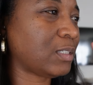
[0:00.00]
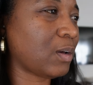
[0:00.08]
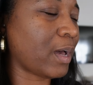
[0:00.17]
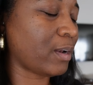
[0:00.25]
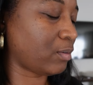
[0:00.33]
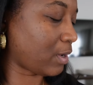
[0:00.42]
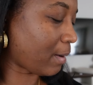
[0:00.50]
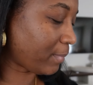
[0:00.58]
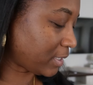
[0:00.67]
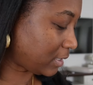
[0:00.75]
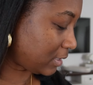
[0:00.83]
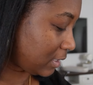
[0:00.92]
So I don't know how
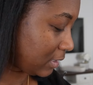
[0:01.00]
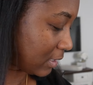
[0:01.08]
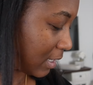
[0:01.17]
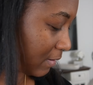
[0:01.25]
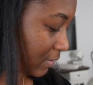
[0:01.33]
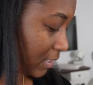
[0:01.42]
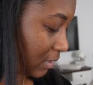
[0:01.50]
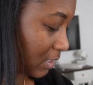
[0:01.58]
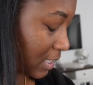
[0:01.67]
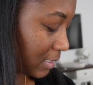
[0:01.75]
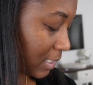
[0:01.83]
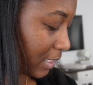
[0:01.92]
much this is. I have to tell
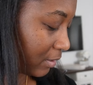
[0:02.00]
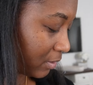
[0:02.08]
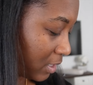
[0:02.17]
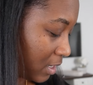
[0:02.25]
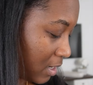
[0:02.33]
you guys later.